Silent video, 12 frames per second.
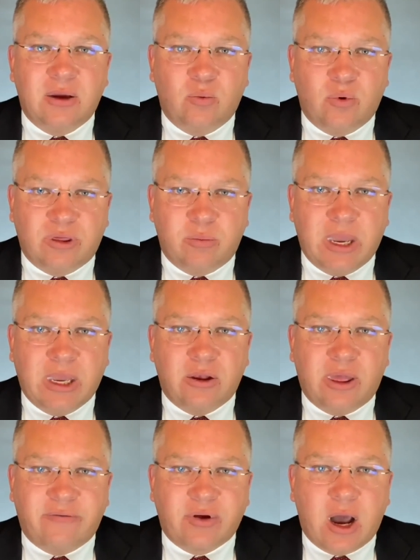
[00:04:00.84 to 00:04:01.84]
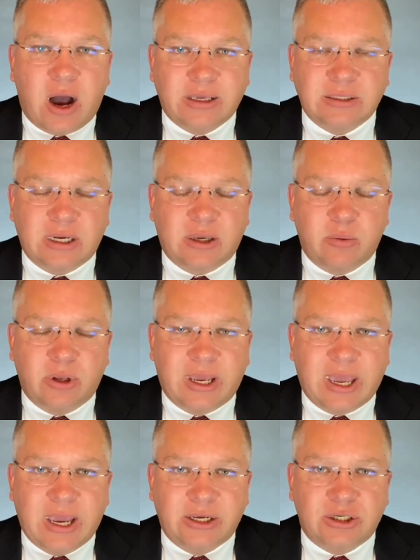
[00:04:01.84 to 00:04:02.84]
With me, you'll have constant
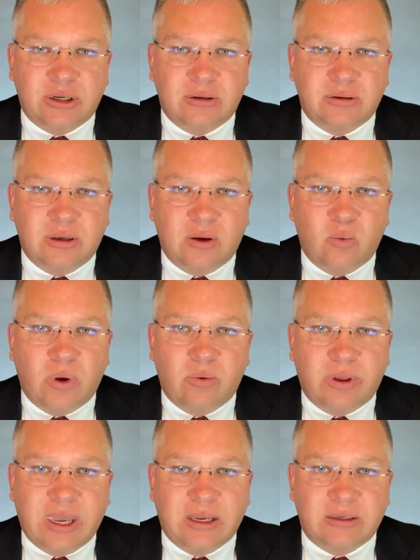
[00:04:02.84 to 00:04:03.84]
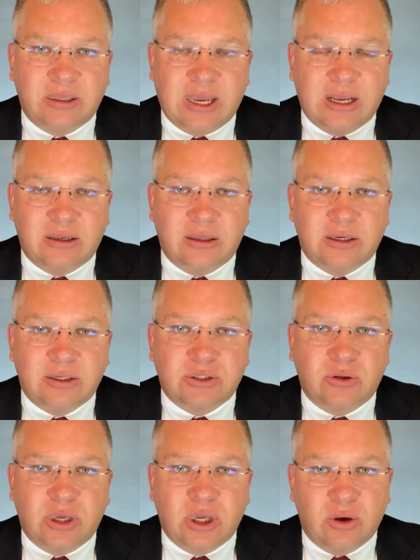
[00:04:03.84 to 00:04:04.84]
communication, and we will get to the end of this
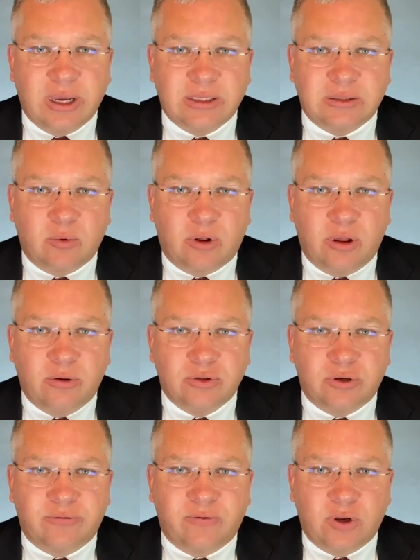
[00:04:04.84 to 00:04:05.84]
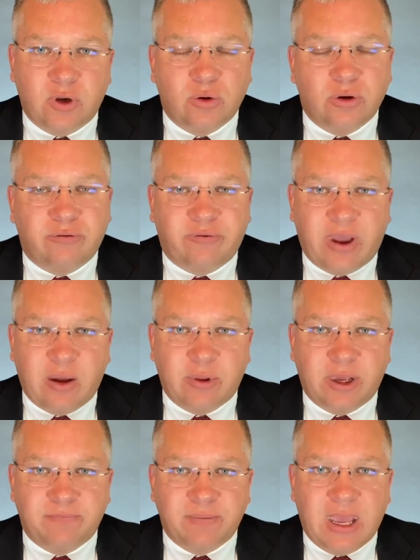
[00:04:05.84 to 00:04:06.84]
so that you get some closure for you and your family.